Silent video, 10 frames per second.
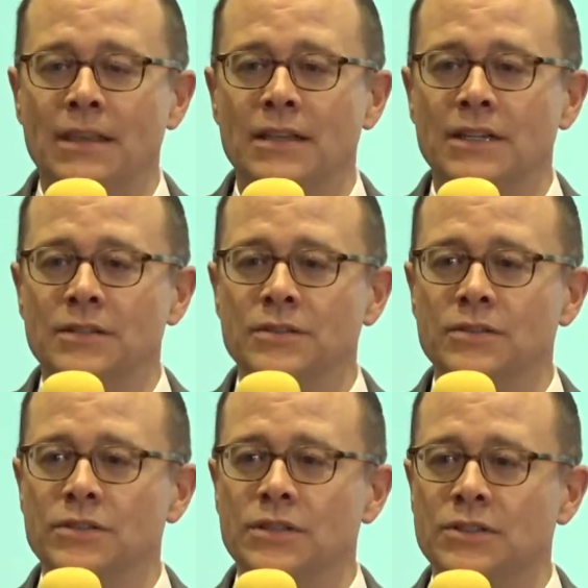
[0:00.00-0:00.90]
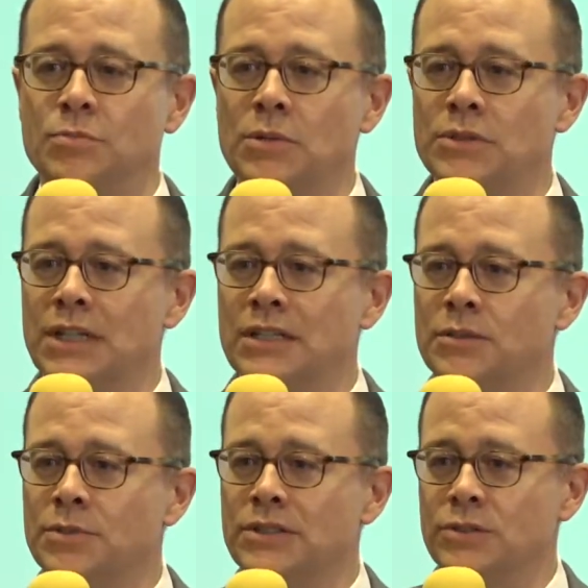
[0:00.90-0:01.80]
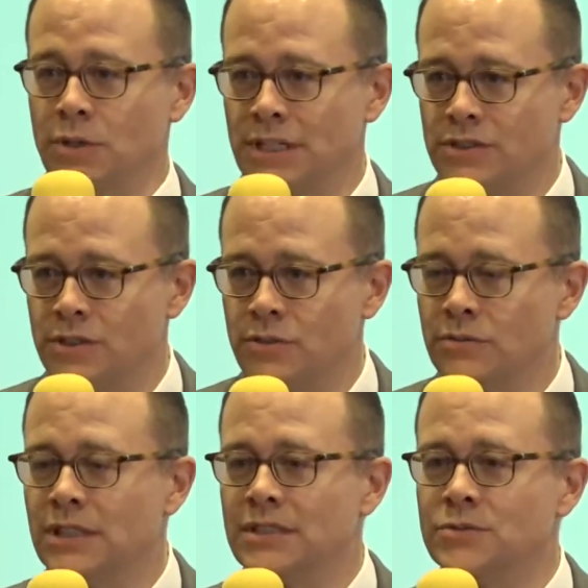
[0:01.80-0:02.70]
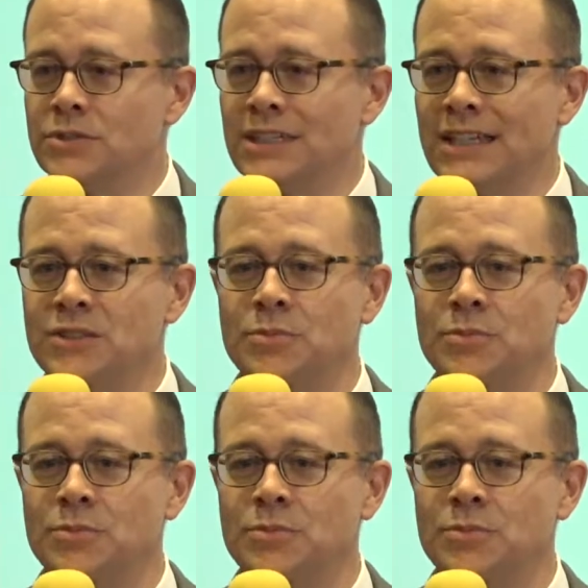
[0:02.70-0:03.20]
and it's probably not going to be a surprise to you that this was the case,